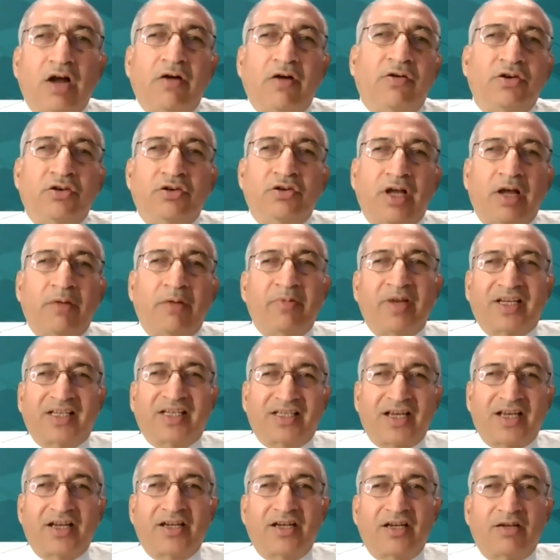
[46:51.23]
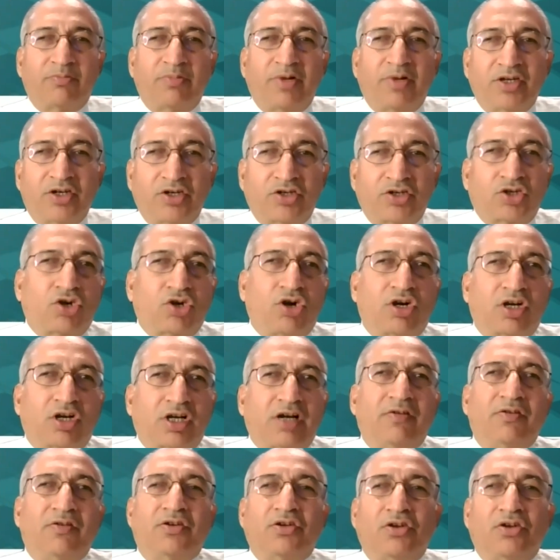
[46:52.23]
I'm excited by your talk.
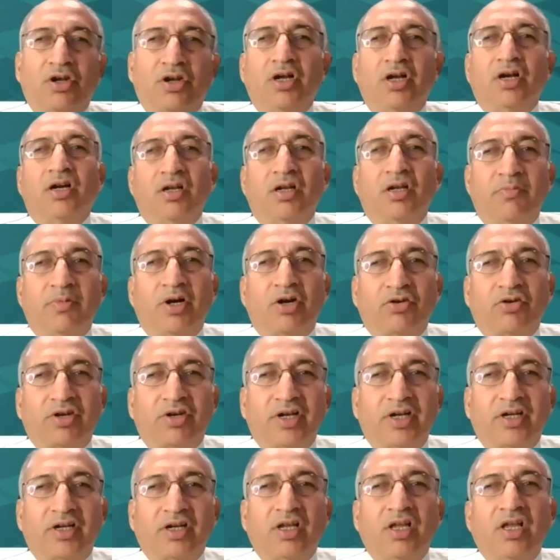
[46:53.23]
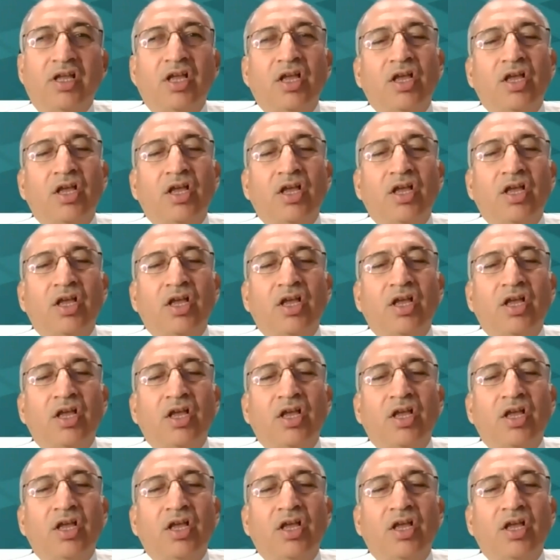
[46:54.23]
I want to learn about it.